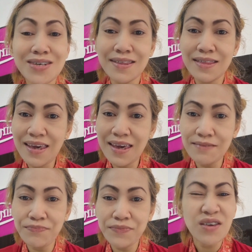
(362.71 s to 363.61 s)
but
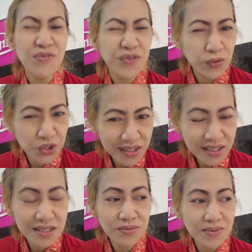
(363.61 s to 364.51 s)
then if you
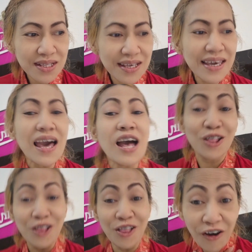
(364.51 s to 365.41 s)
just really
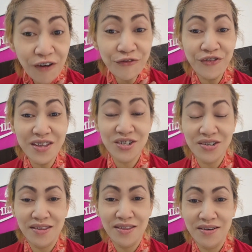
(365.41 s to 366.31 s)
love each
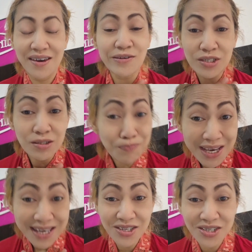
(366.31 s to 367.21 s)
other and
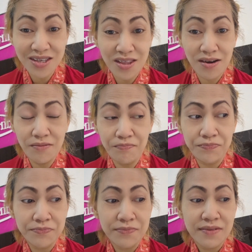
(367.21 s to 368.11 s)
respect each other
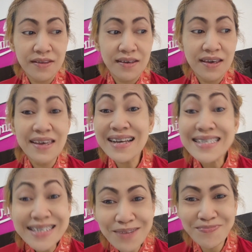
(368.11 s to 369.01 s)
and
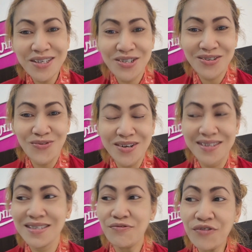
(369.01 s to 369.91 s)
accept each
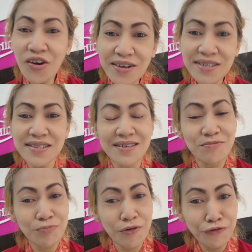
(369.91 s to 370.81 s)
one's flaws and
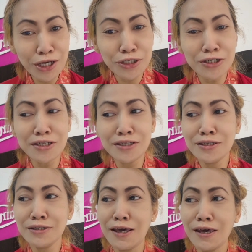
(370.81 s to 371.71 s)

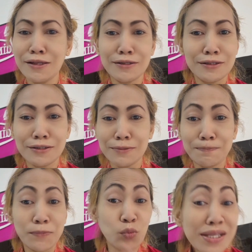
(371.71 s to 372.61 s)
imperfections and
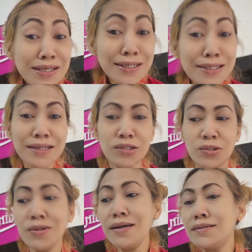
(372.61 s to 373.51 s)
weaknesses and
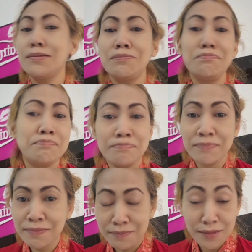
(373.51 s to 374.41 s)
strengths,
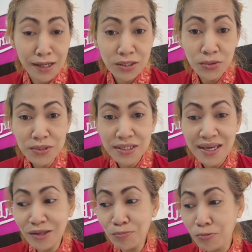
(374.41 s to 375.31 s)
I don't
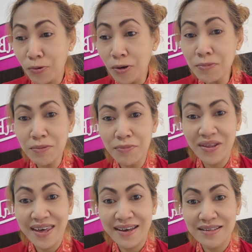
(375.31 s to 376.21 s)
see any problem
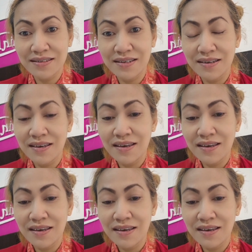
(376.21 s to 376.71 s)
on that,